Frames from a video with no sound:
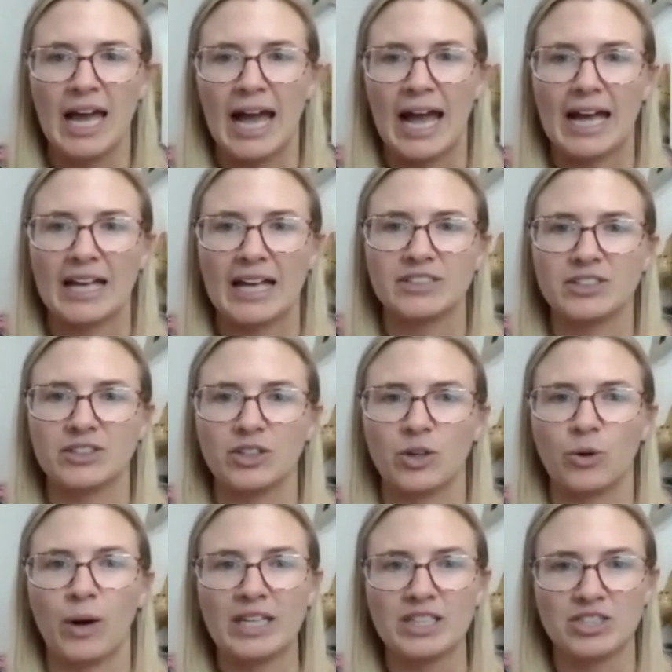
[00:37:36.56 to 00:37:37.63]
And mm-hmm. the
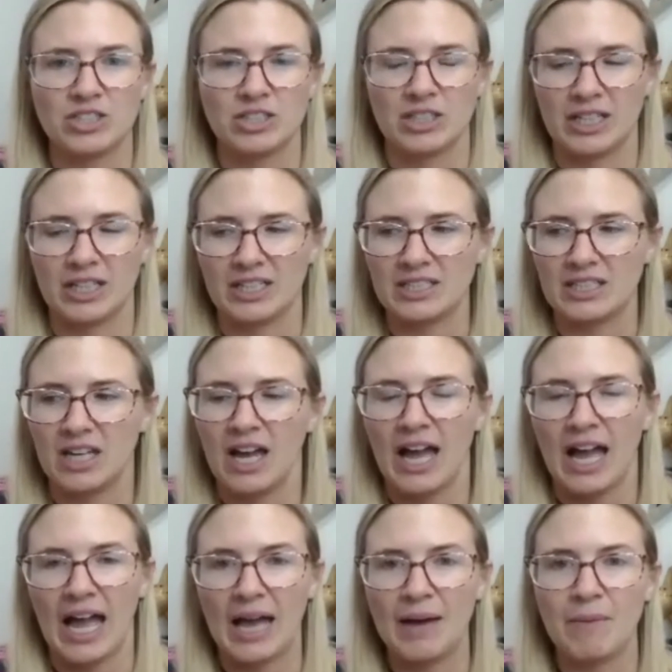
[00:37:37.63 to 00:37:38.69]
question is,
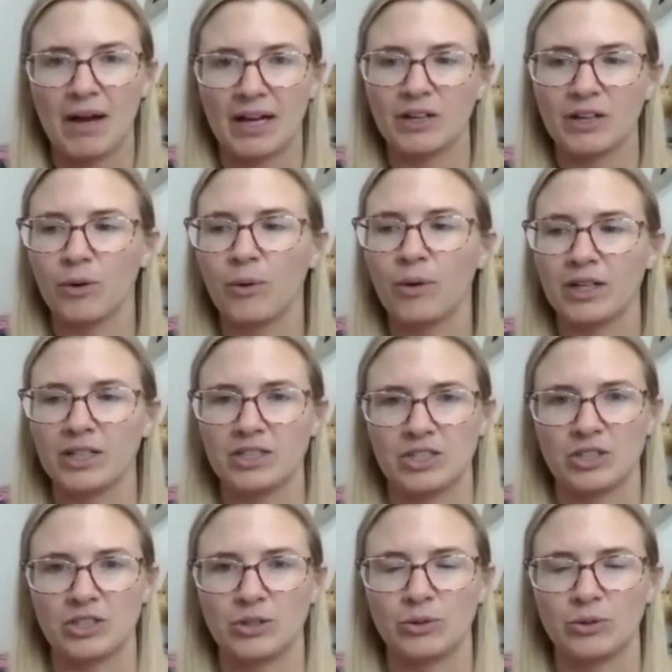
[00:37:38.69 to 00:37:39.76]
am i going
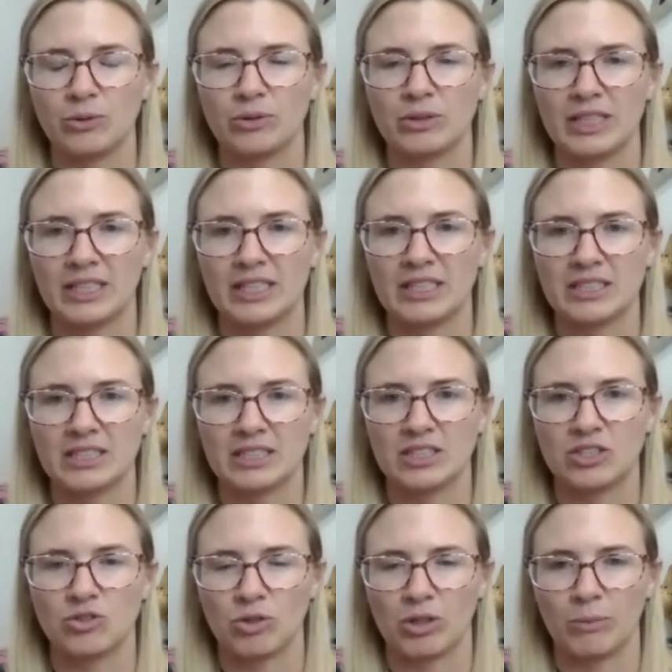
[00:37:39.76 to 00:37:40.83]
to lean into
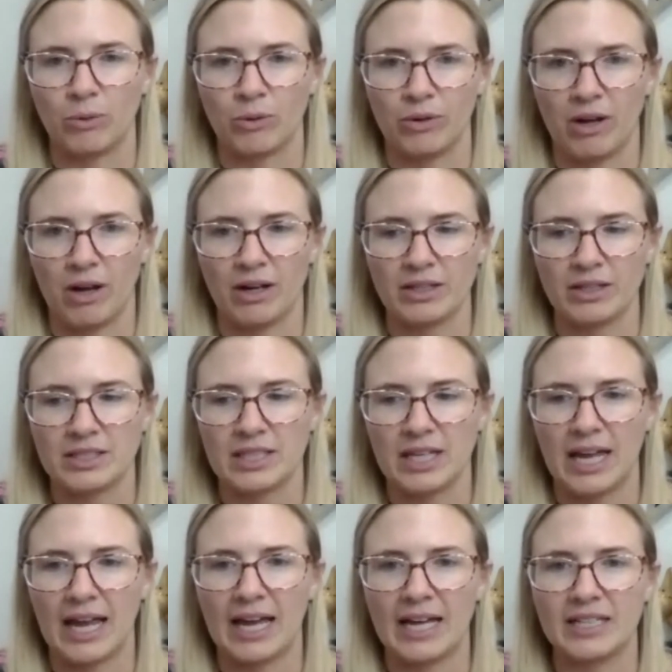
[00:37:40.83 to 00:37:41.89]
this dream or not
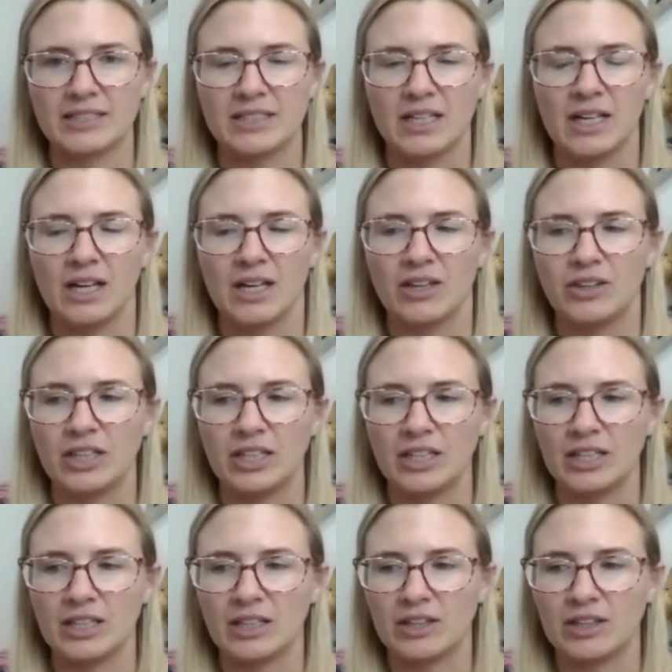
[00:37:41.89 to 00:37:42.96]
and
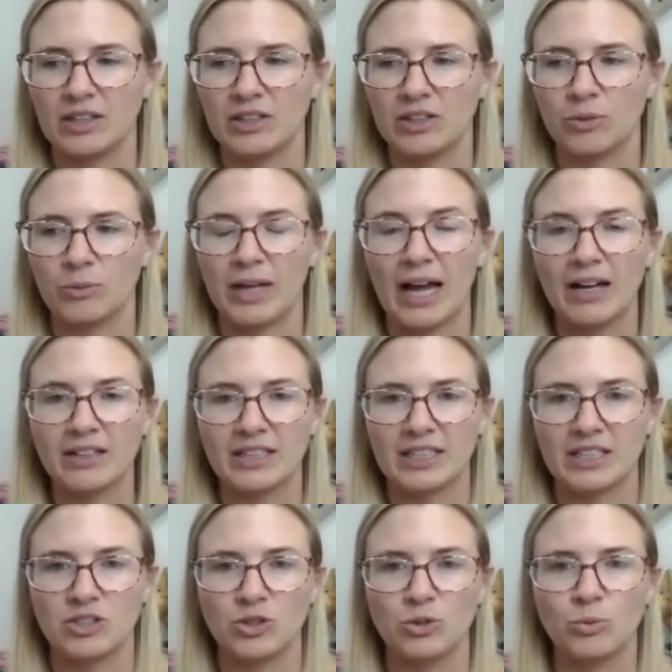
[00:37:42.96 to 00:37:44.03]
the, the the reality
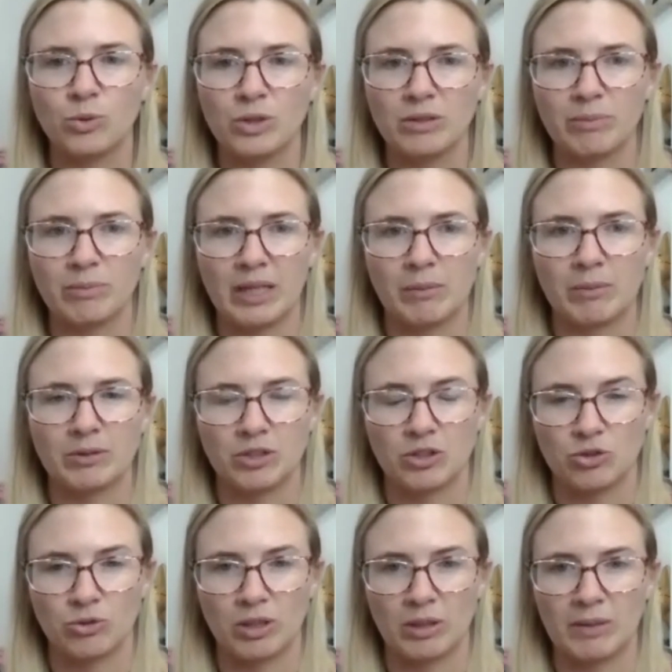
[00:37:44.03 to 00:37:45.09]
is you wouldn't be able to
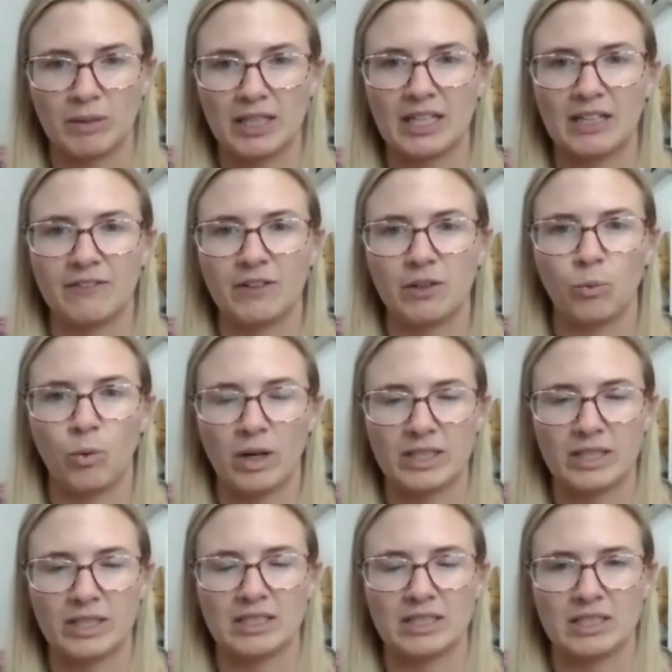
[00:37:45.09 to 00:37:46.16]
dream it if it
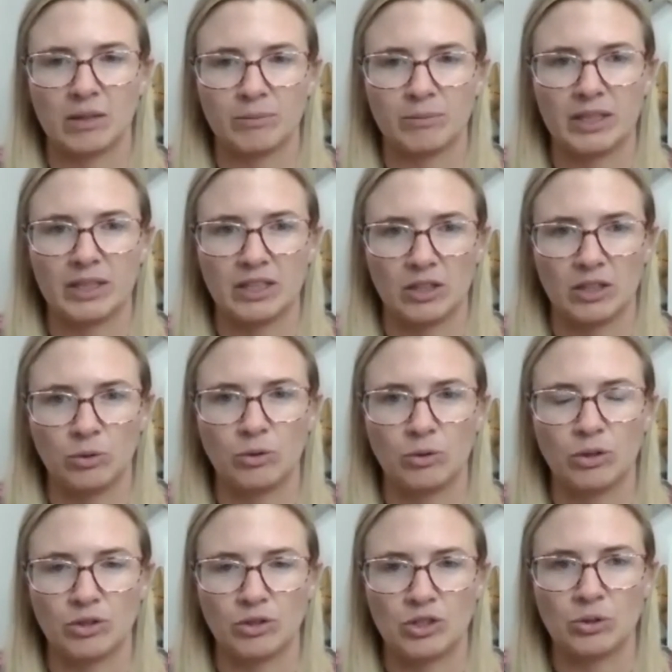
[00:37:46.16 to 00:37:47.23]
wasn't something that you
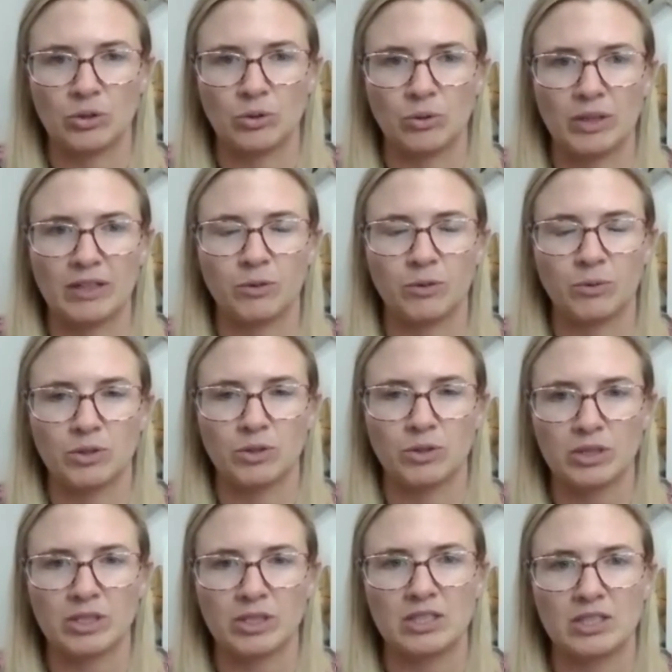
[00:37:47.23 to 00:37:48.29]
could do if the
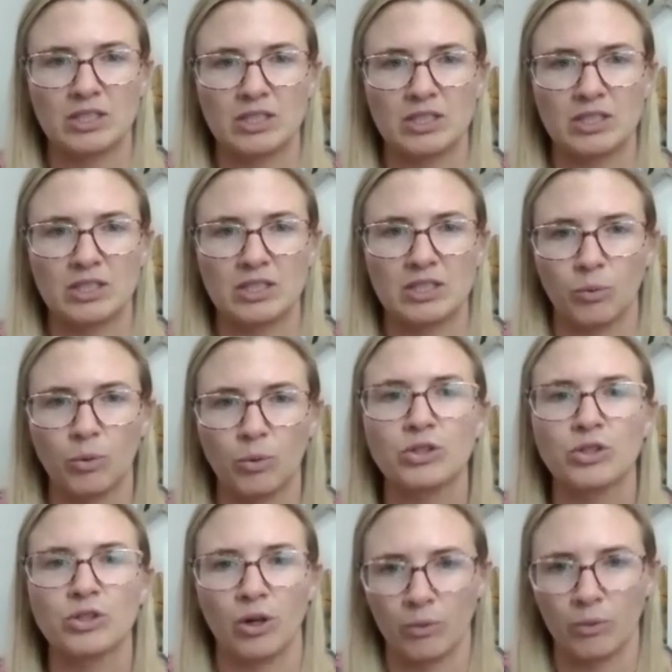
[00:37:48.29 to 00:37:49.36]
resources to do it
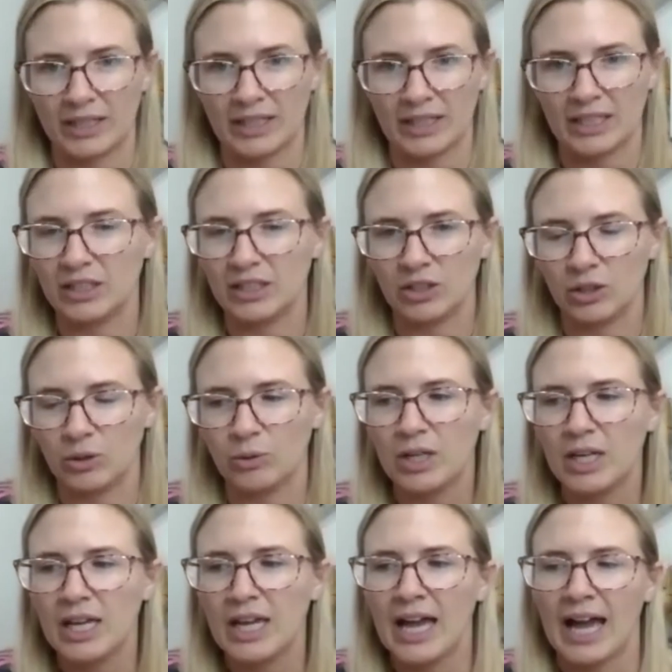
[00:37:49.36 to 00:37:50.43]
weren't already in you
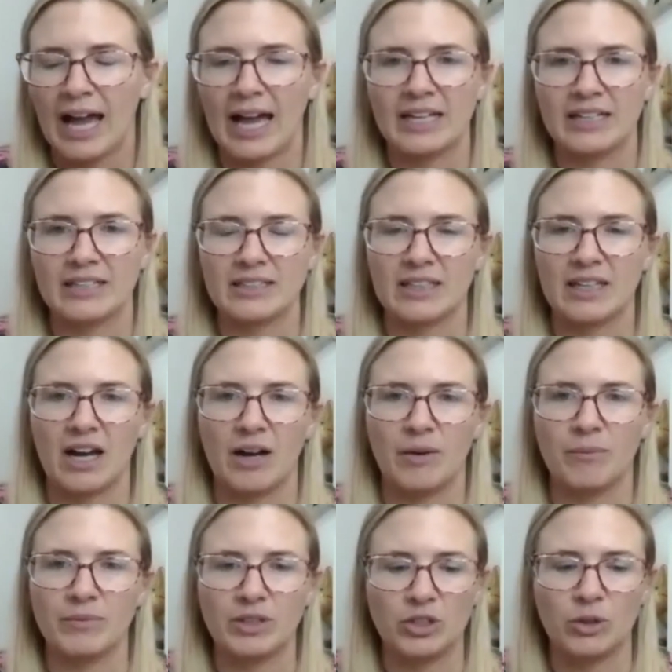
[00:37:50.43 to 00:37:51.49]
and
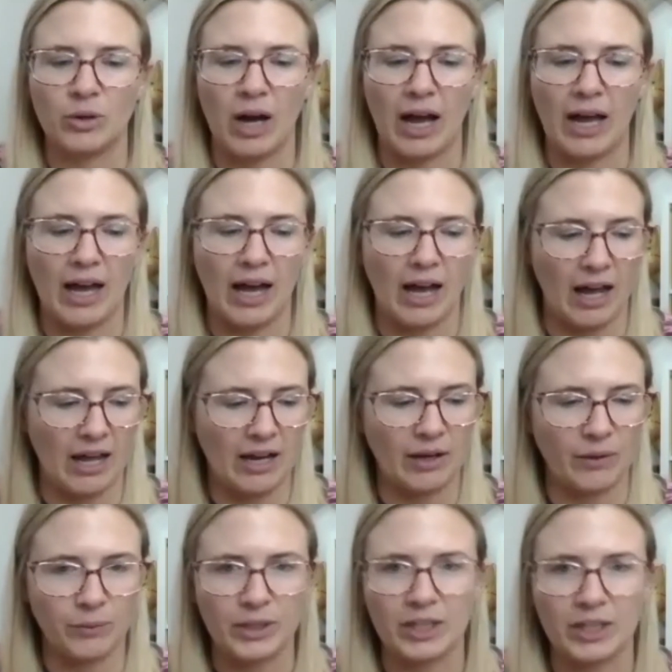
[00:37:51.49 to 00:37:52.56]
um, you know I, I
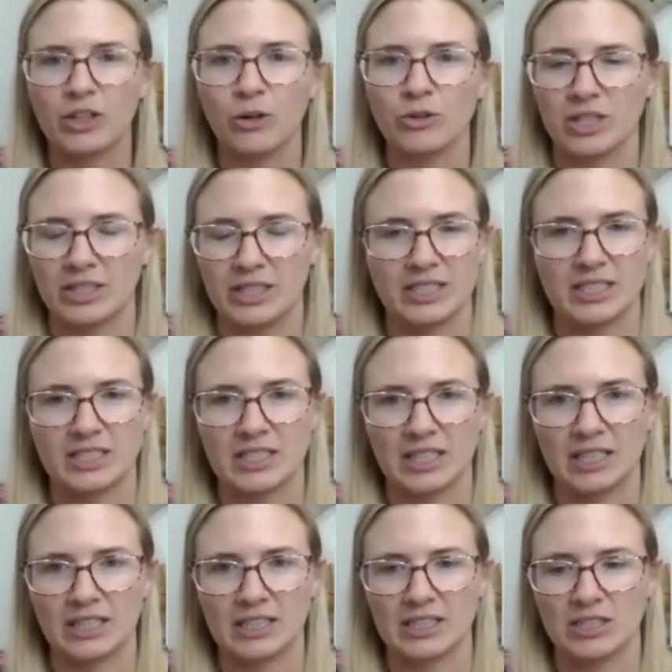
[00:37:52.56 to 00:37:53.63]
and we can close on this because i
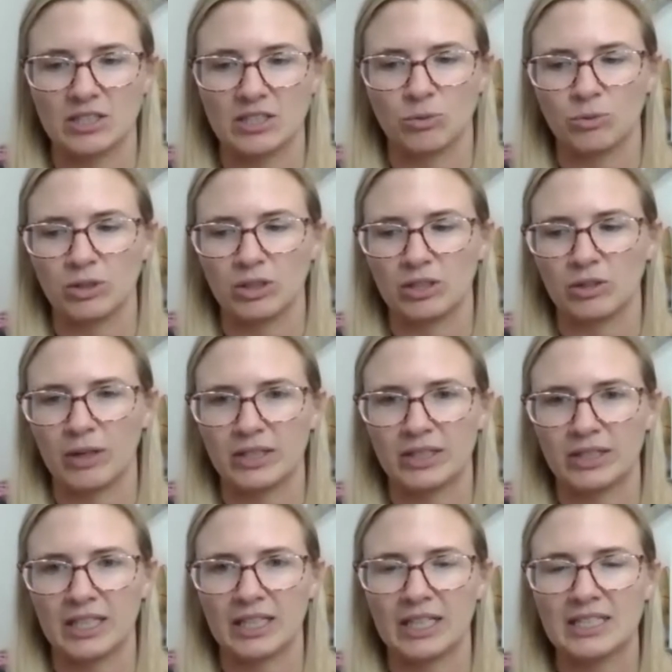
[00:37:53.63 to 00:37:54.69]
think this is a really great
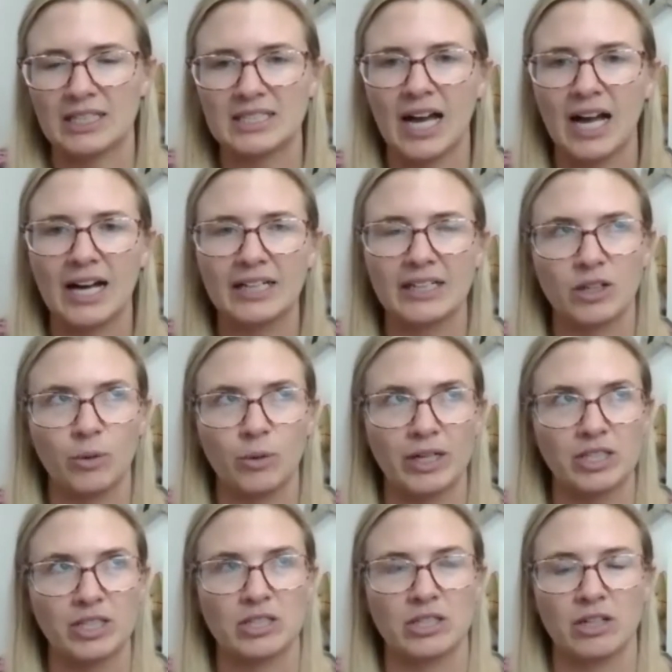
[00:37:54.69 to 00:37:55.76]
thing it's not a
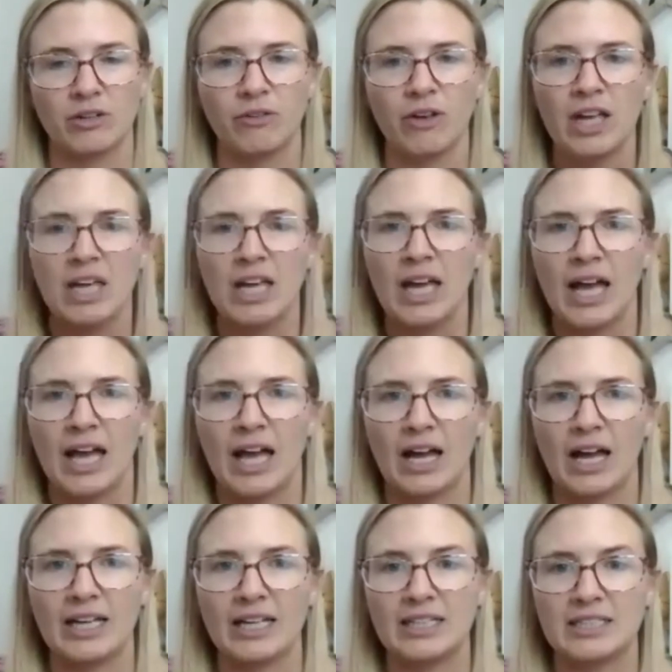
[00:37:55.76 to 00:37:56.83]
question of
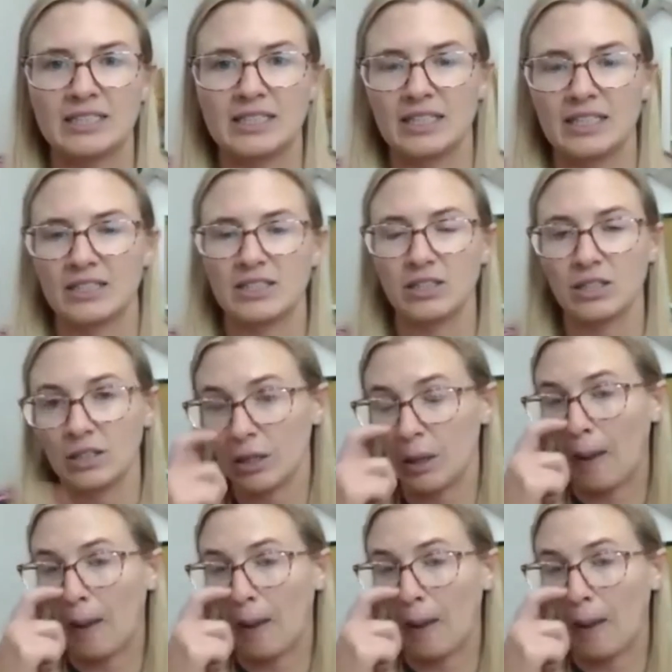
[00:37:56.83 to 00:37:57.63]
uh, is this